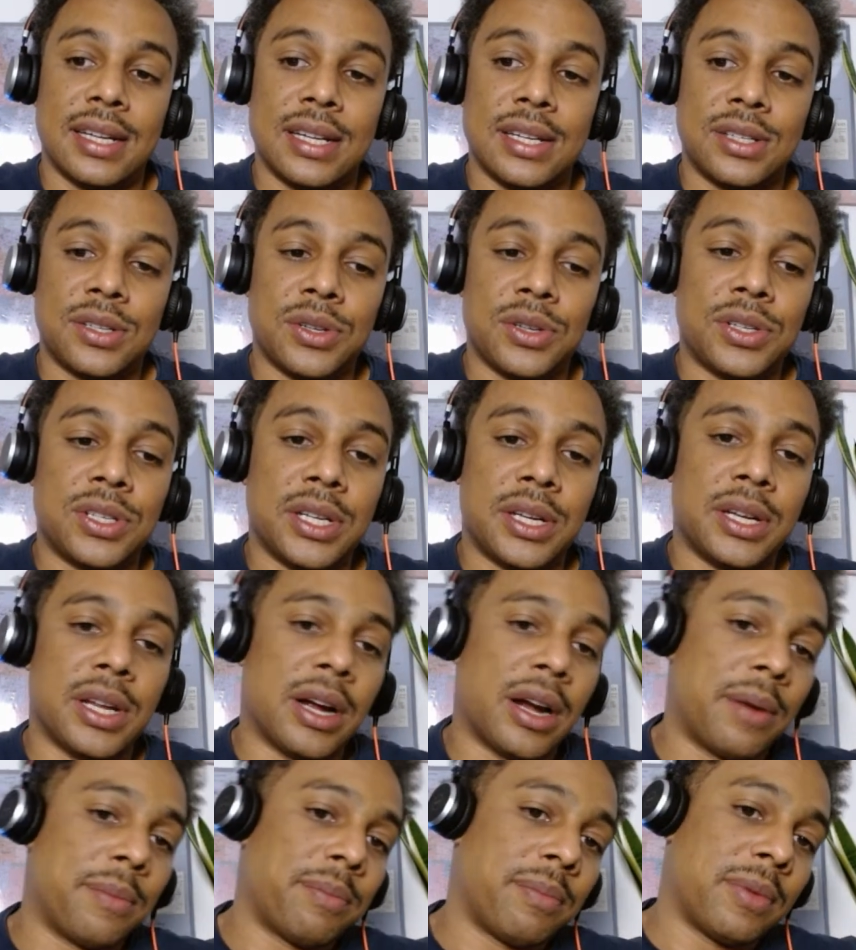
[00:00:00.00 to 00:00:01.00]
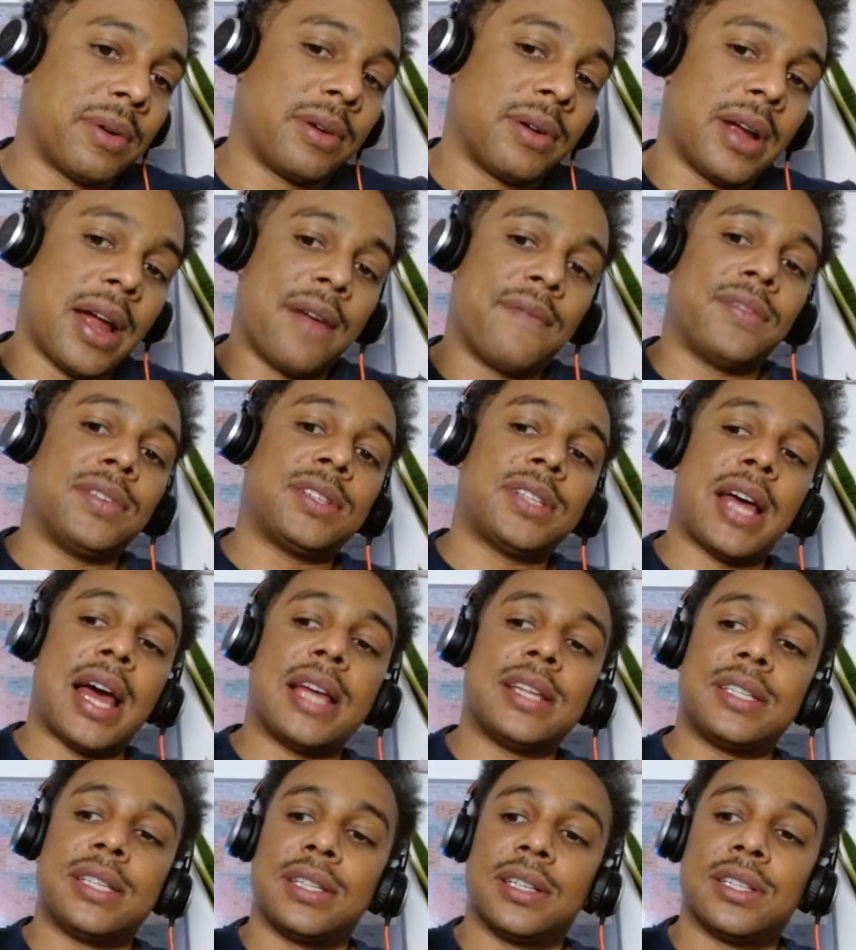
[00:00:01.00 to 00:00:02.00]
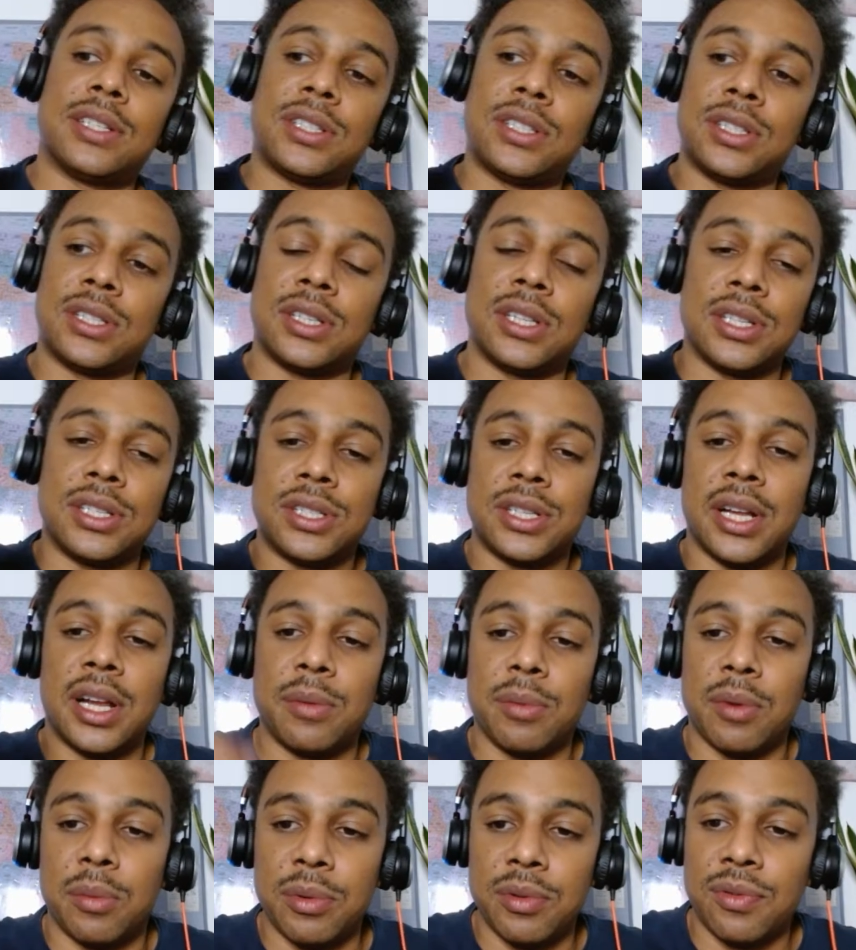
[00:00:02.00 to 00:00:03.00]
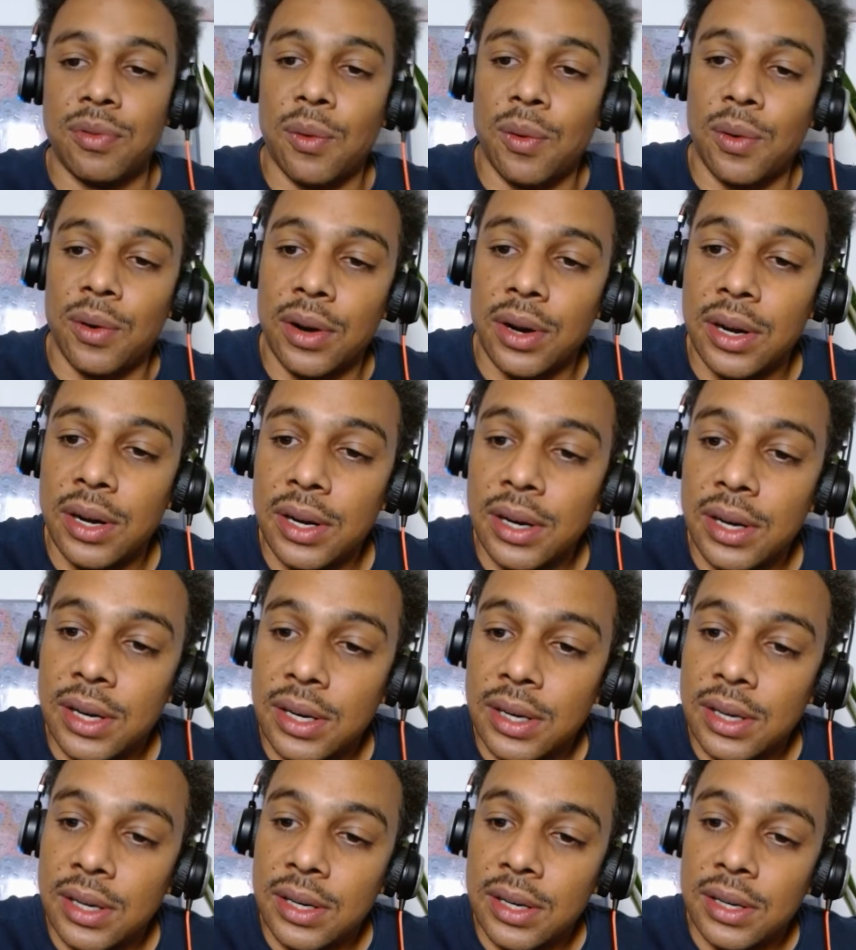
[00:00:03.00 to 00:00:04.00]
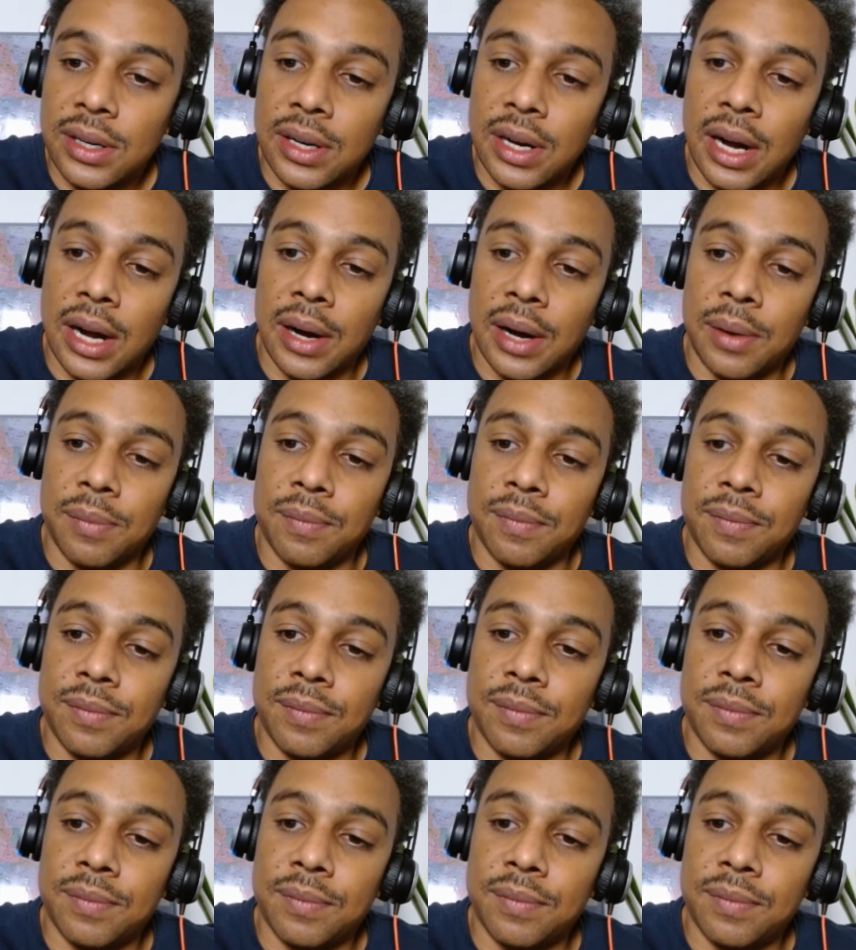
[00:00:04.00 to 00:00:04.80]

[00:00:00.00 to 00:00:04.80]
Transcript: So you see, I'm emphasizing the syllable before the